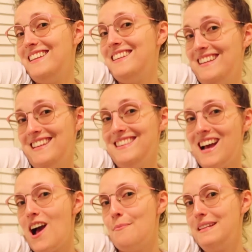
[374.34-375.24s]
in the
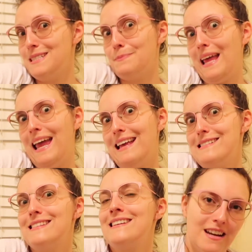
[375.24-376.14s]
comments,
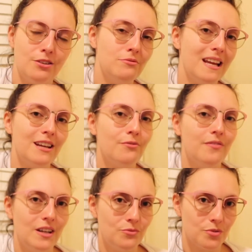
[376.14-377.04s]
please. I don't like
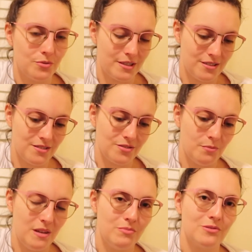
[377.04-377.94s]
fun ruiners or
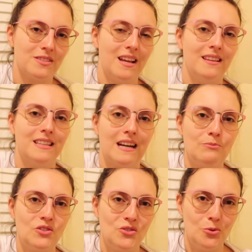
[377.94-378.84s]
people saying that
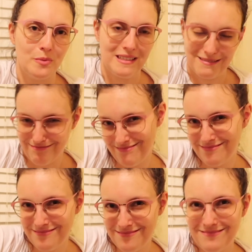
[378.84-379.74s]
I'm stupid,
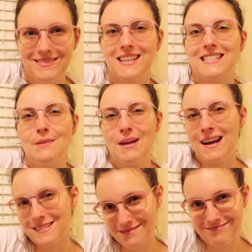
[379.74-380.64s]
because I'm
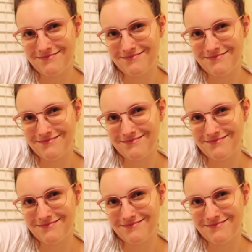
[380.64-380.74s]
not.